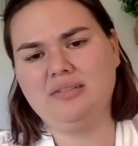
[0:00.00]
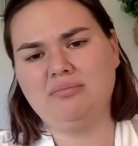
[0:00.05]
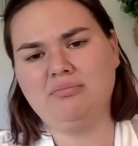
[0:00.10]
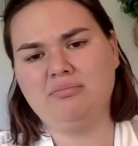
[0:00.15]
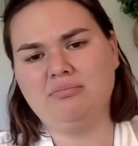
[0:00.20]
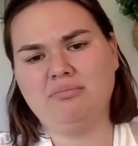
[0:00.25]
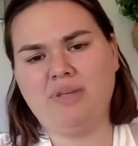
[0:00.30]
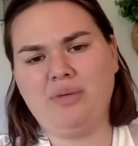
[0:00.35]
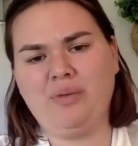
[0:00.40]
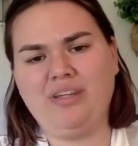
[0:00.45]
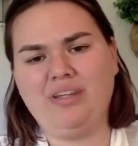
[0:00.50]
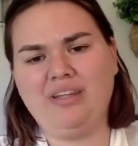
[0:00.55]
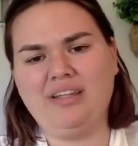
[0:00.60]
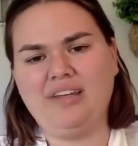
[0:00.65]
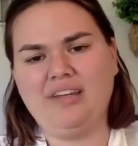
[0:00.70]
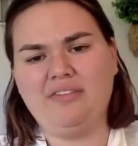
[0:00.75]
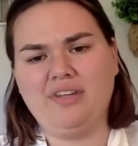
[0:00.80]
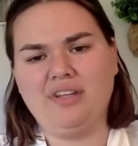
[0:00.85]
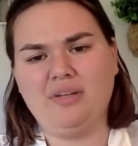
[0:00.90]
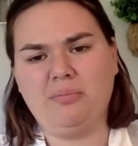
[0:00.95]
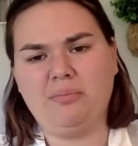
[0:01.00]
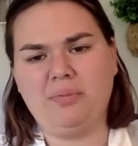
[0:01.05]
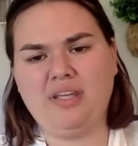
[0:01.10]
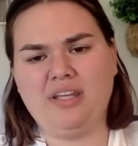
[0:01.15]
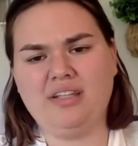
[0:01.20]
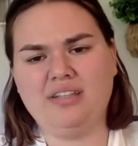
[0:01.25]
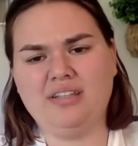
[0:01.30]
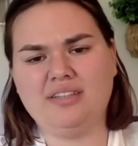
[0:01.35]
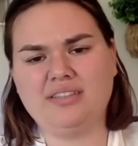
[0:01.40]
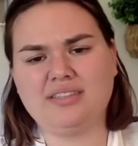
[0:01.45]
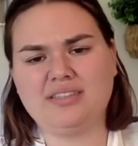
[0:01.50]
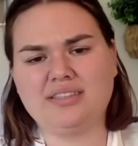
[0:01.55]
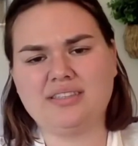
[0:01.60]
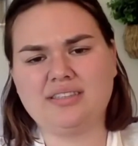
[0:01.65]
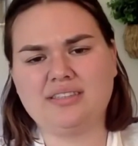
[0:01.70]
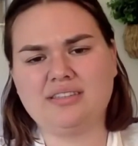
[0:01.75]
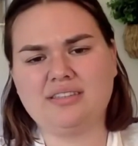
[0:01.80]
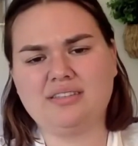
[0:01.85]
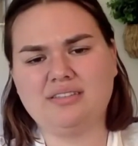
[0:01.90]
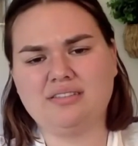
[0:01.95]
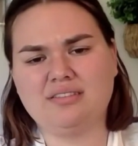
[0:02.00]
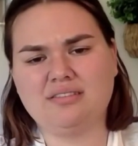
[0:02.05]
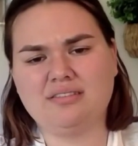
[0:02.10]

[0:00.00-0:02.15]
May we live in peace.